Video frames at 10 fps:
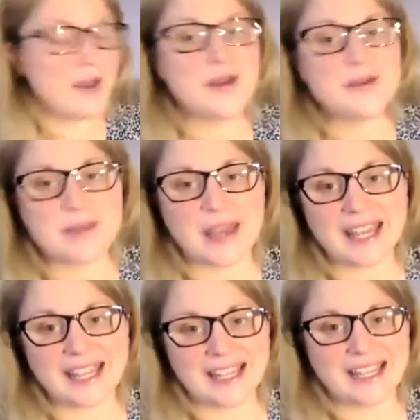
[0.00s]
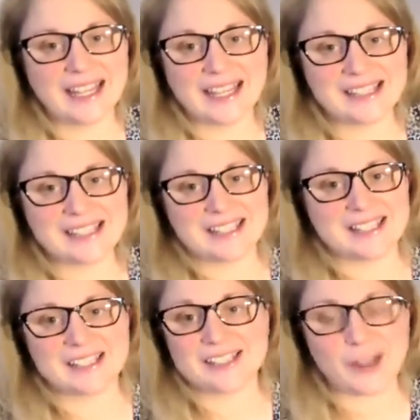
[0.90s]
but he is
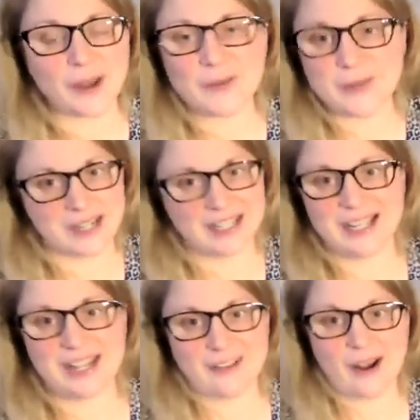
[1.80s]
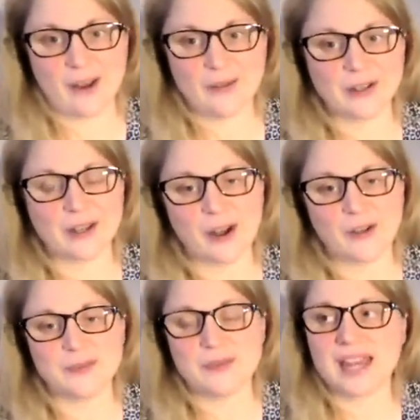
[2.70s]
just so brilliant here at home looking
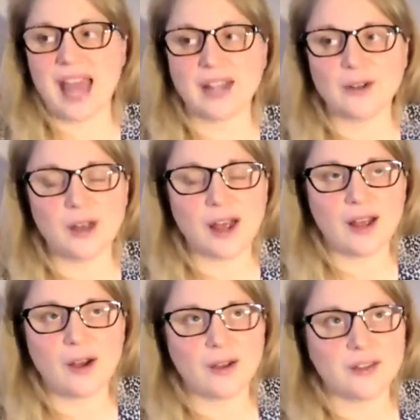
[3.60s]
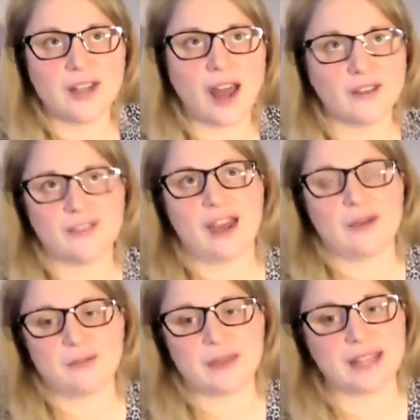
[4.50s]
after me. And none of that
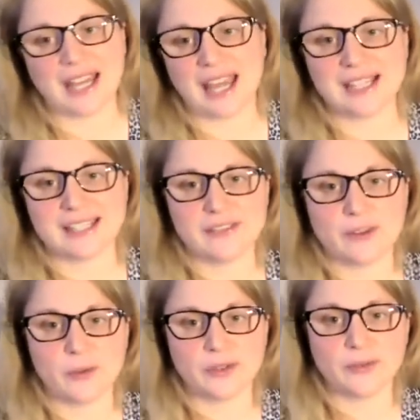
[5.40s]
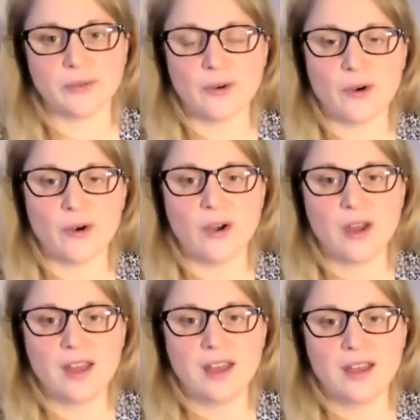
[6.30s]
would be the case if it wasn't for
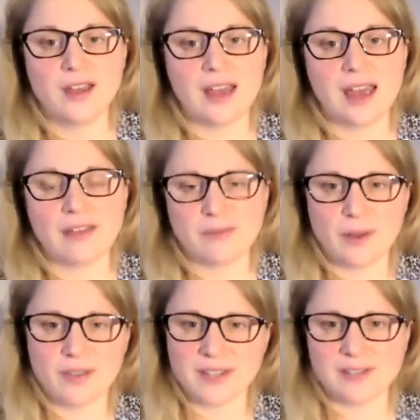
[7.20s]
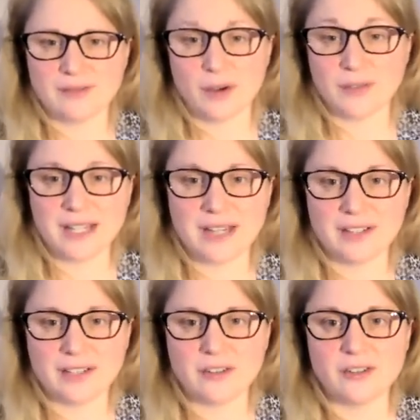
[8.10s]
everyone that's involved at Hearing
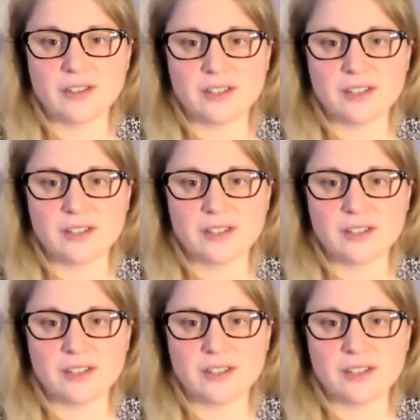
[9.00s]
Dogs.